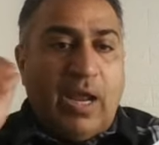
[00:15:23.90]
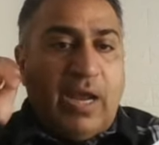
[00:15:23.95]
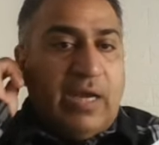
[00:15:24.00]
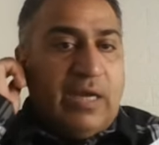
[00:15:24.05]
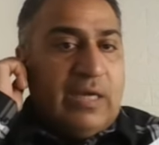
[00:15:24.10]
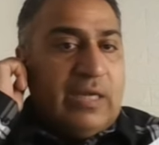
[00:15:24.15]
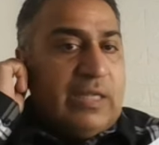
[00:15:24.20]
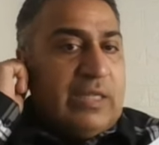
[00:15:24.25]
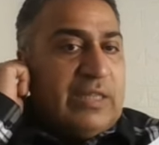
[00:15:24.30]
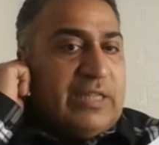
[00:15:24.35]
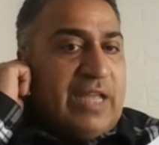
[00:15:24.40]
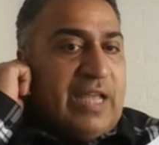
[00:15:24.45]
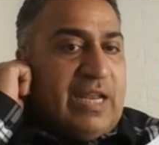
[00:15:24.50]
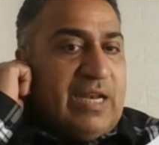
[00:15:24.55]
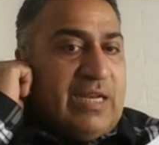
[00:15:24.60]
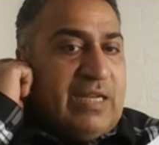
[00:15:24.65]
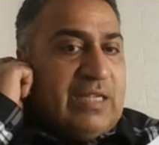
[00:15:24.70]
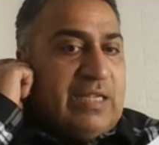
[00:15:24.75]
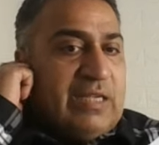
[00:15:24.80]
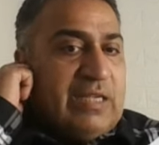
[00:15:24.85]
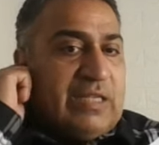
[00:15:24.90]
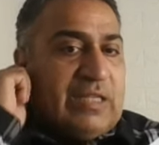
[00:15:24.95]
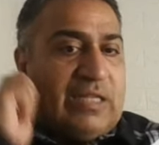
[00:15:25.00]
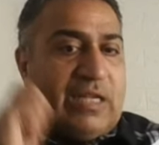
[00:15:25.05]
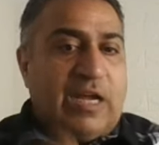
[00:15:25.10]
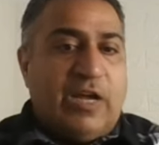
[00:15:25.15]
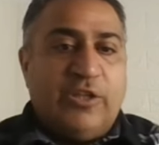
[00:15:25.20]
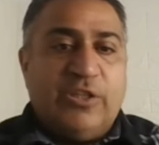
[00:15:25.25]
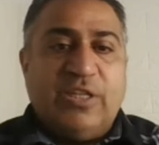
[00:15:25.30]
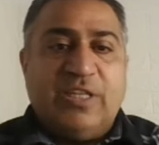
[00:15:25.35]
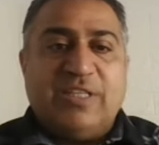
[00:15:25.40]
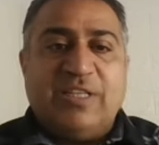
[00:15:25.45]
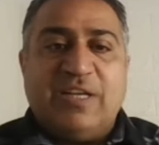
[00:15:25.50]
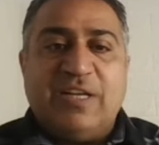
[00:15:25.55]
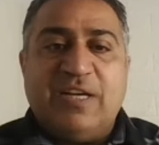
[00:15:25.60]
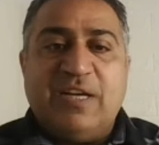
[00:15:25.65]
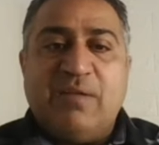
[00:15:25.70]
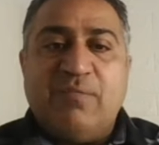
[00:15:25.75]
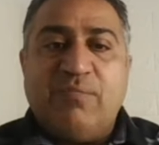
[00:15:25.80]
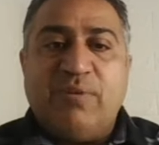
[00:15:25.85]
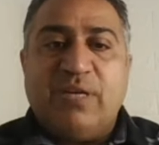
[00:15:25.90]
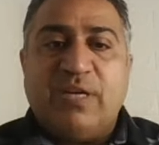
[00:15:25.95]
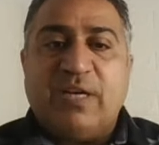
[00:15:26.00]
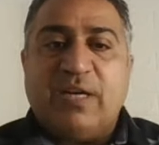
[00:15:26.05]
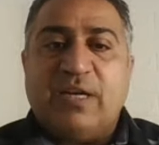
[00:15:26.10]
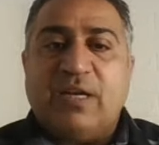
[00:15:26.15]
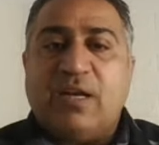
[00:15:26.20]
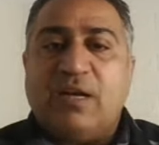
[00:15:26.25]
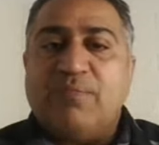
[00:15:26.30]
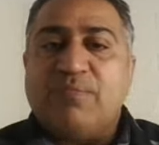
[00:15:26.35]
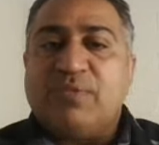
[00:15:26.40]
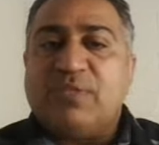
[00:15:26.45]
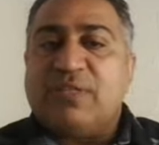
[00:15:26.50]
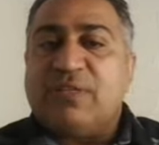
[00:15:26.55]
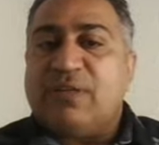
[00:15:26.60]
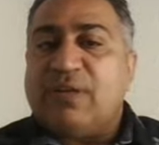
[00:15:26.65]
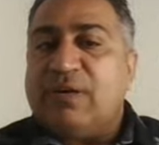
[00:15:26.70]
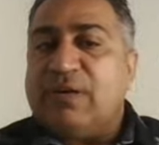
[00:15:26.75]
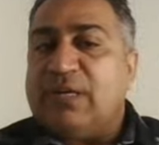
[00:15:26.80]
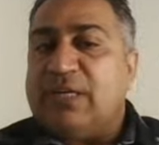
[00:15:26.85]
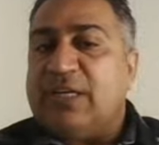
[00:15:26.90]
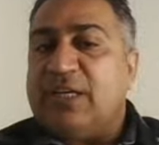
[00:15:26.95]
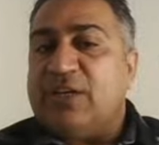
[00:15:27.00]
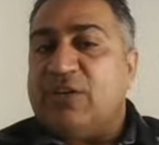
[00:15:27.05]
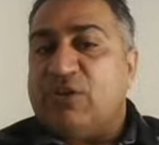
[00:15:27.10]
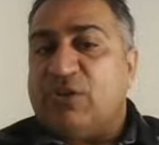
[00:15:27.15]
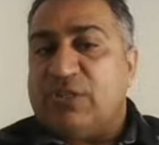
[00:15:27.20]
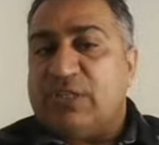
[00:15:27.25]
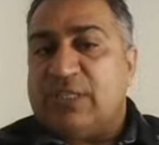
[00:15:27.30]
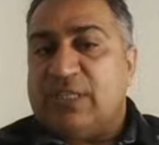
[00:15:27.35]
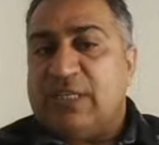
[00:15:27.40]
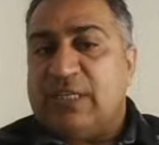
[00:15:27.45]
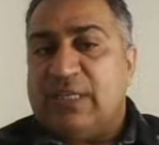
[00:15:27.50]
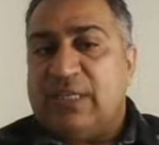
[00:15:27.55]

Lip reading: And then on the third number comes DDoS.